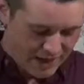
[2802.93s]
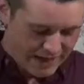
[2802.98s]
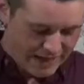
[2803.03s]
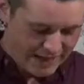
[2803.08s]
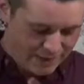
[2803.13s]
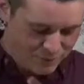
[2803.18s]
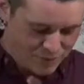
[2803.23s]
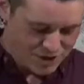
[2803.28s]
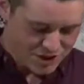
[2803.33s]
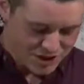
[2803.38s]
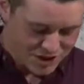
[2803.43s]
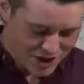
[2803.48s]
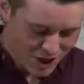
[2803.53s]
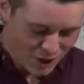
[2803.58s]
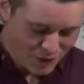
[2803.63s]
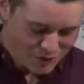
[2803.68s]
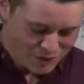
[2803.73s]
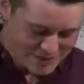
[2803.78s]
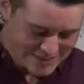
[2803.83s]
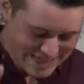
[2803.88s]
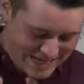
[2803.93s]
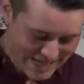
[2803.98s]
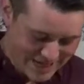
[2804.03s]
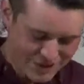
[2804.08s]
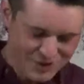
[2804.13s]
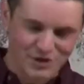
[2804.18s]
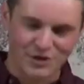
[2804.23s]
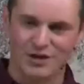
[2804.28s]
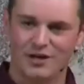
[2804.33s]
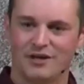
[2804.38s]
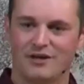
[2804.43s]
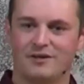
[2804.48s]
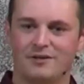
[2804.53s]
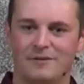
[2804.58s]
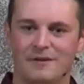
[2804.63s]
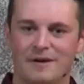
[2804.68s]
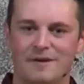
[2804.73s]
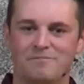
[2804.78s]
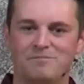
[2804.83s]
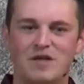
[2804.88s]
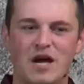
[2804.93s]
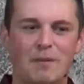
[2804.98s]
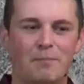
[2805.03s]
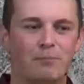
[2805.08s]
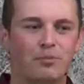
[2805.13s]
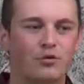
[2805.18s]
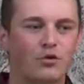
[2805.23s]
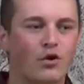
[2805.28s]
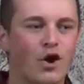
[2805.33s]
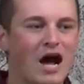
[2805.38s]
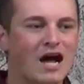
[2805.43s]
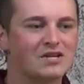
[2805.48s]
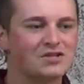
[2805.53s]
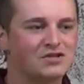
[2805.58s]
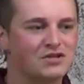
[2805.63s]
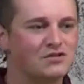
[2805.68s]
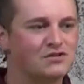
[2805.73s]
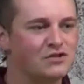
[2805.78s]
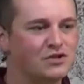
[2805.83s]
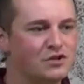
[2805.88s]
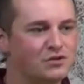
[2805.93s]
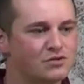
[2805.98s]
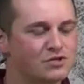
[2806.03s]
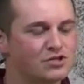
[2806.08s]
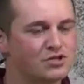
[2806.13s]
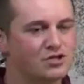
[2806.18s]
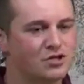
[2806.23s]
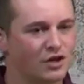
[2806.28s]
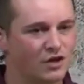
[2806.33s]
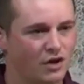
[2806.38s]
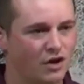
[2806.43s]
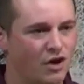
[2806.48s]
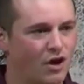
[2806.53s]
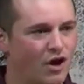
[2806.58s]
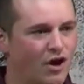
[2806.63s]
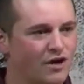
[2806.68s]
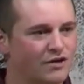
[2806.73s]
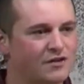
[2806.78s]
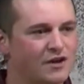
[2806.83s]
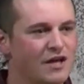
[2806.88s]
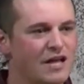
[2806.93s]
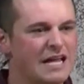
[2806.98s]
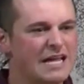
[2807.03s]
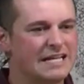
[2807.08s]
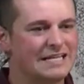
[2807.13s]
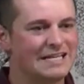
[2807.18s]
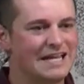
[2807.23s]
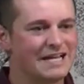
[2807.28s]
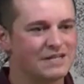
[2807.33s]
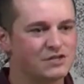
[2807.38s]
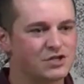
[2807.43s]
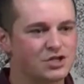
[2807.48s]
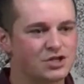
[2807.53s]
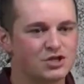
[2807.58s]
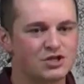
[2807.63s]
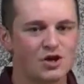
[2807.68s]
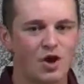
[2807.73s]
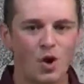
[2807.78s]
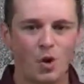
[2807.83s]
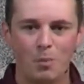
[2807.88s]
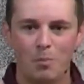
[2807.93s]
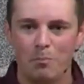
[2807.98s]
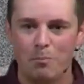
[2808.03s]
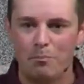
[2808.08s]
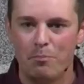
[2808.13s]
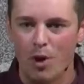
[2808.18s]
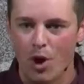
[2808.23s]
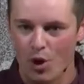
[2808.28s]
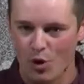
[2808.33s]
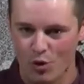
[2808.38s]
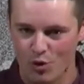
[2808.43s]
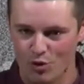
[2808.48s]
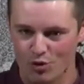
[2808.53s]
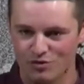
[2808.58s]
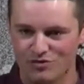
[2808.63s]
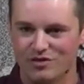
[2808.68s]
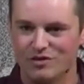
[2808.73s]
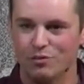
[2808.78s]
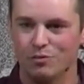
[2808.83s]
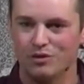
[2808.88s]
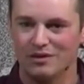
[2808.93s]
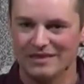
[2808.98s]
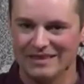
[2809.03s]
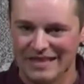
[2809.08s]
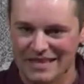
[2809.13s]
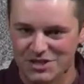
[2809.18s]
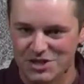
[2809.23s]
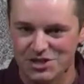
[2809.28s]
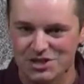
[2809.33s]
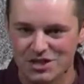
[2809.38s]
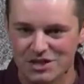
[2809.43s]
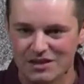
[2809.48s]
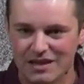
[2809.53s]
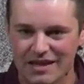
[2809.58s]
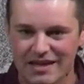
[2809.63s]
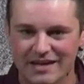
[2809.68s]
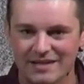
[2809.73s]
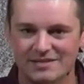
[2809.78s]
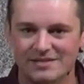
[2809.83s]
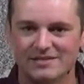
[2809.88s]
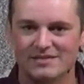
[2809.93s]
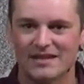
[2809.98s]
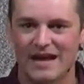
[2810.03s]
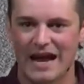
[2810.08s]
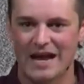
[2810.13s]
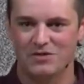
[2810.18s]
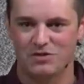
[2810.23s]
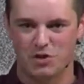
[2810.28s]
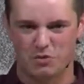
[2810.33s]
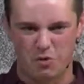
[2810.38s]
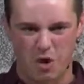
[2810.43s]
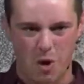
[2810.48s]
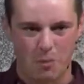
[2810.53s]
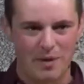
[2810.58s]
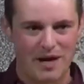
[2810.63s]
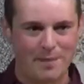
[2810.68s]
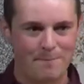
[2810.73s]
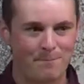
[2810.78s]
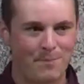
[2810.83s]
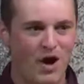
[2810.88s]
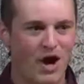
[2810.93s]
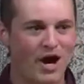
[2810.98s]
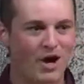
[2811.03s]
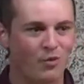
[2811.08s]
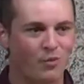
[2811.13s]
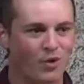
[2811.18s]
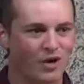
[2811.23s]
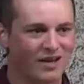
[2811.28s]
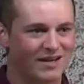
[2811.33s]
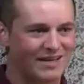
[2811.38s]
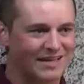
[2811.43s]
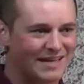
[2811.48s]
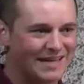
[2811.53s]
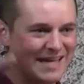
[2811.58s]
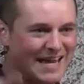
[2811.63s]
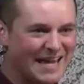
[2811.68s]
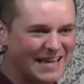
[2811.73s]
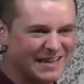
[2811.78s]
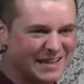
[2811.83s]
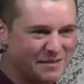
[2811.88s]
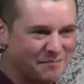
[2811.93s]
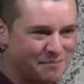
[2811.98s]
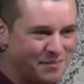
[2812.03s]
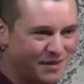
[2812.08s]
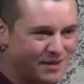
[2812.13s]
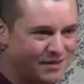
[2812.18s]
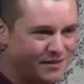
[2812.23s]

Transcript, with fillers: He was so tender that prostitutes took heart, yet so bold the religious elites and the Roman Empire wanted to kill him.